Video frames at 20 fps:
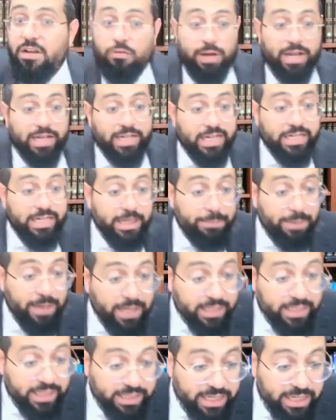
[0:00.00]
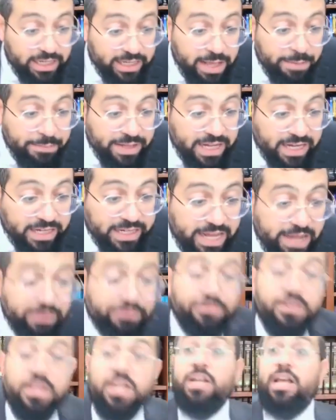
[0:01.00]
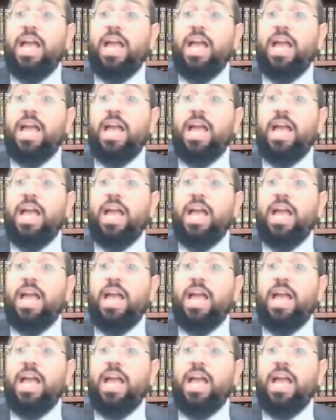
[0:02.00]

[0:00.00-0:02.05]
right? Karne, karne rem karnav.